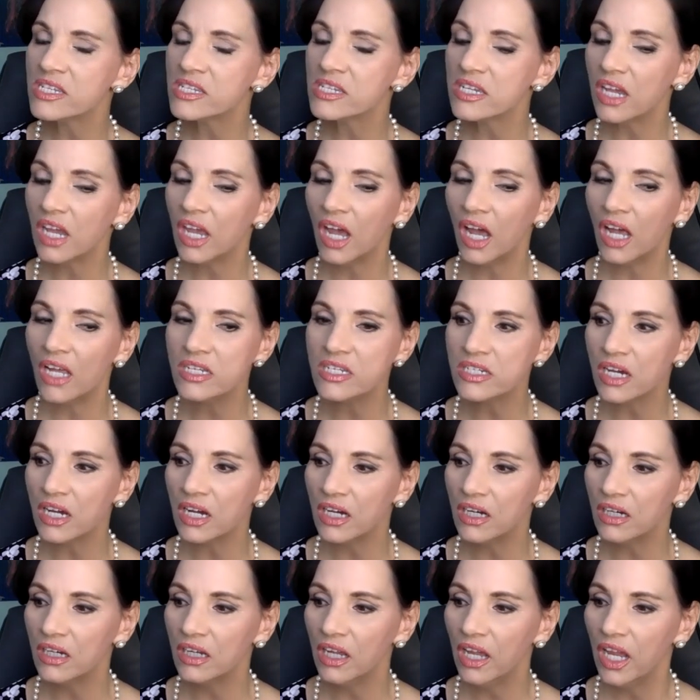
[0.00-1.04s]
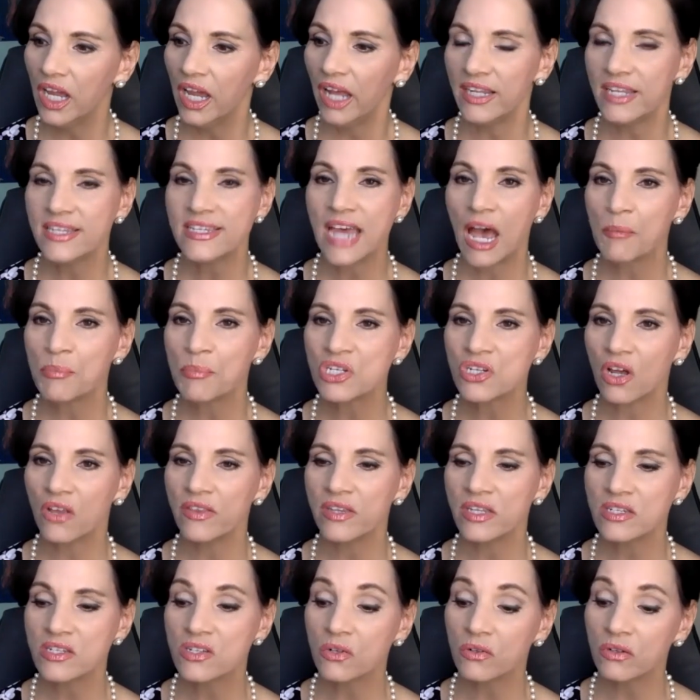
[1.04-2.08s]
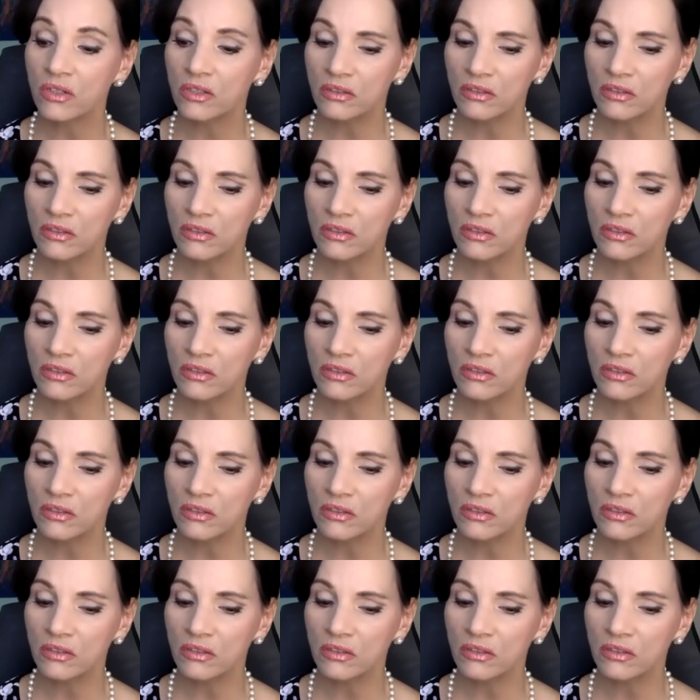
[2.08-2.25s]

And, uh, and it's happened on the soil.